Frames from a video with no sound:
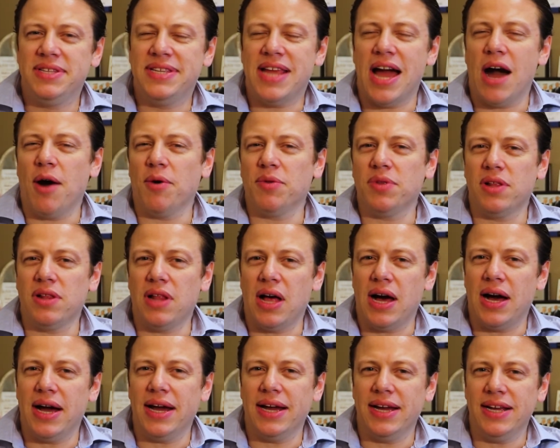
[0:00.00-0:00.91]
down the
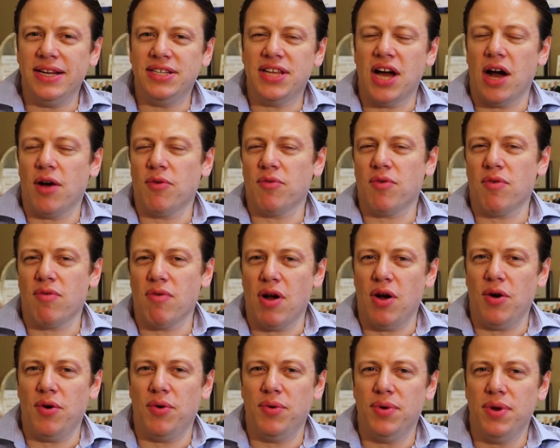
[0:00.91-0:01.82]
line, down the
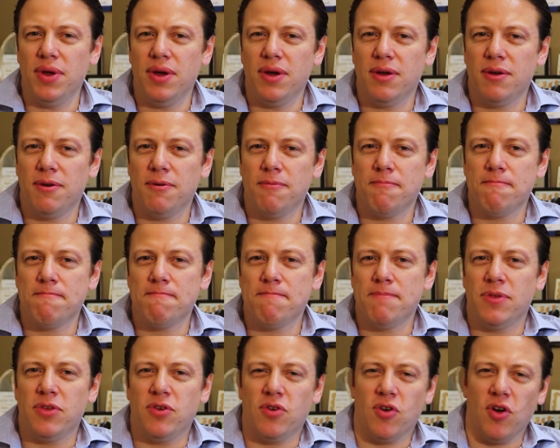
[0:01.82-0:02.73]
road,
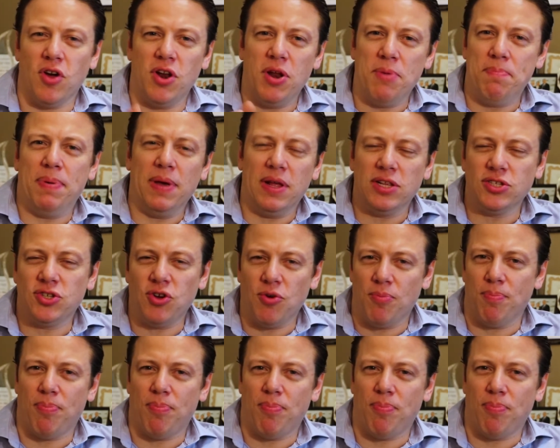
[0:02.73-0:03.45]
you're going to build your